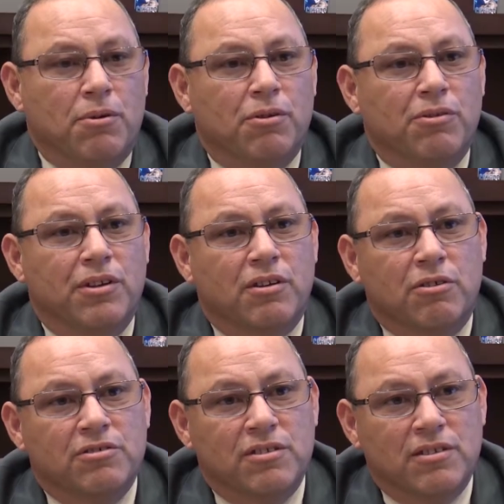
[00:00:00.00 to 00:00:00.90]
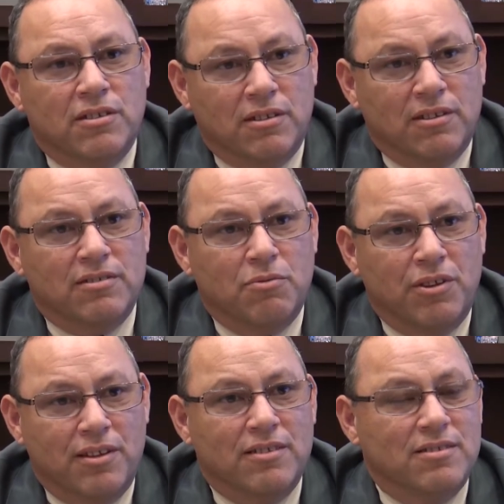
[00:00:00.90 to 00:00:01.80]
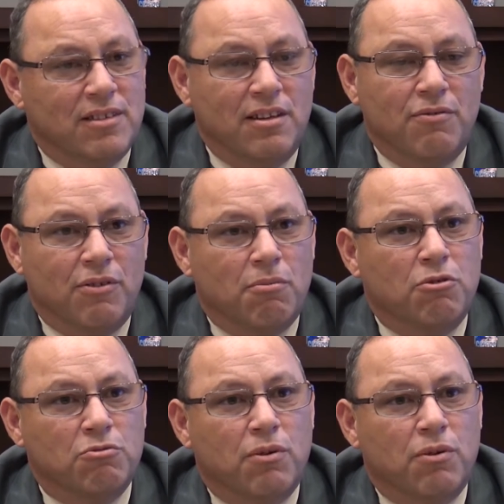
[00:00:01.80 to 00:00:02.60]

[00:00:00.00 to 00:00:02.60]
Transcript: burglary that occurs in the, in this, within the city for the most